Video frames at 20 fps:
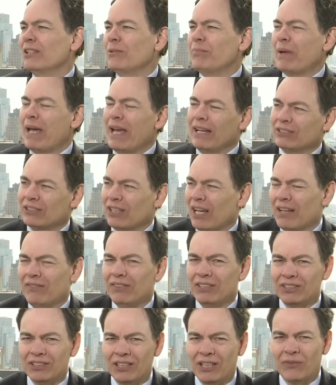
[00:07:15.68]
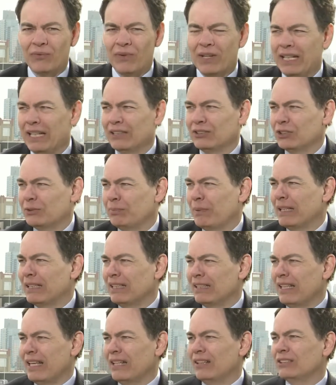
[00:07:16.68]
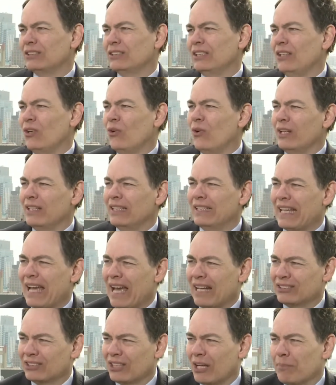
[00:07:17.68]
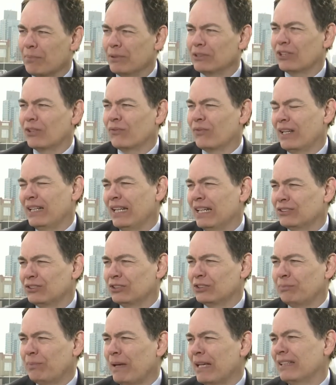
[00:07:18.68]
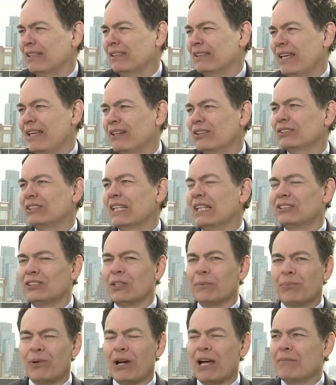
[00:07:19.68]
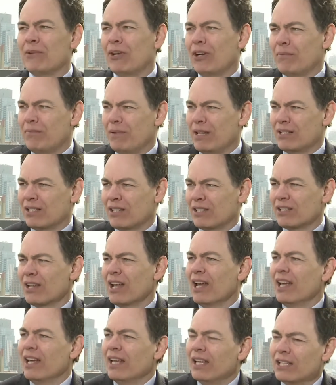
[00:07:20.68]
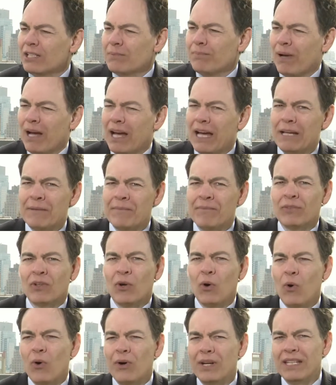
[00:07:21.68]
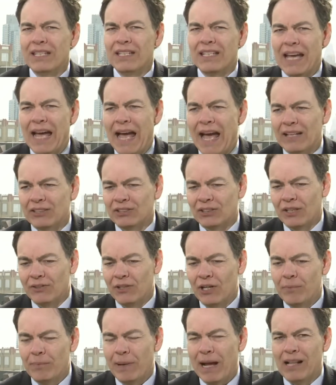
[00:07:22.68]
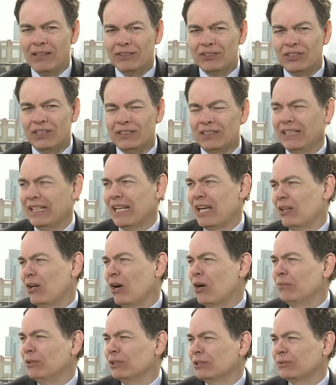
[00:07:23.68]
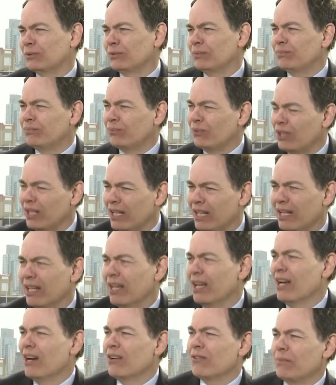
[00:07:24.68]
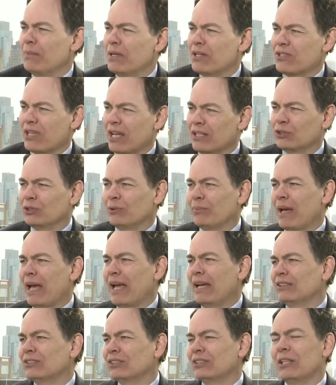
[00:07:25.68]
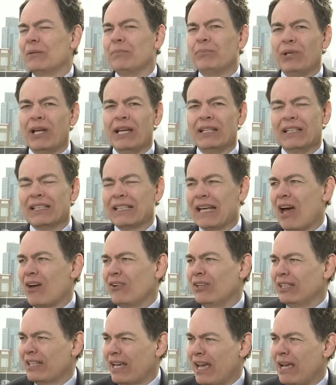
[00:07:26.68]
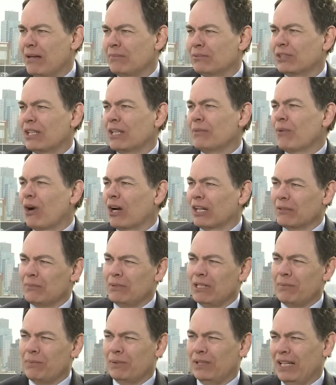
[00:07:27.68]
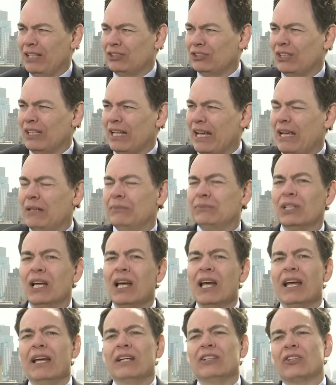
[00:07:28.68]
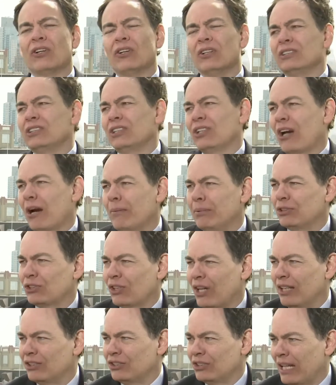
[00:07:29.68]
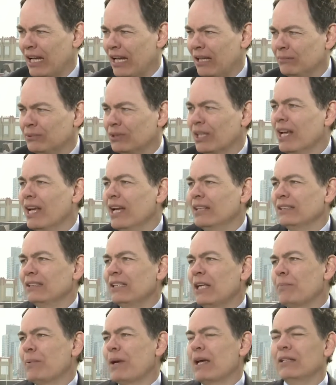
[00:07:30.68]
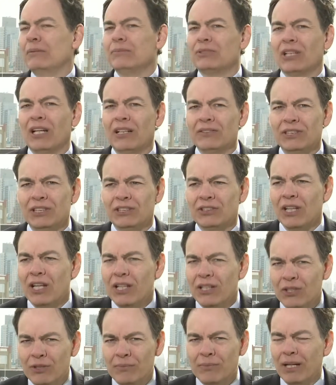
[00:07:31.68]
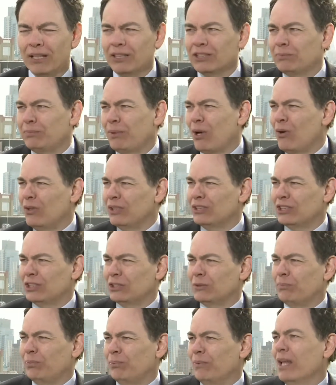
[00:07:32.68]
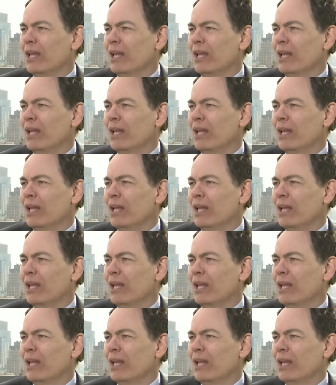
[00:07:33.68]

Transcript: The banks obviously are financial speculators. The oil and gas companies are financial speculators. That's their primary business, is by hoarding cash on their balance sheet they get almost for free from the central banks, and then playing accounting games and market manipulation games and currency arbitrage games, and then they pay themselves these humongous bonuses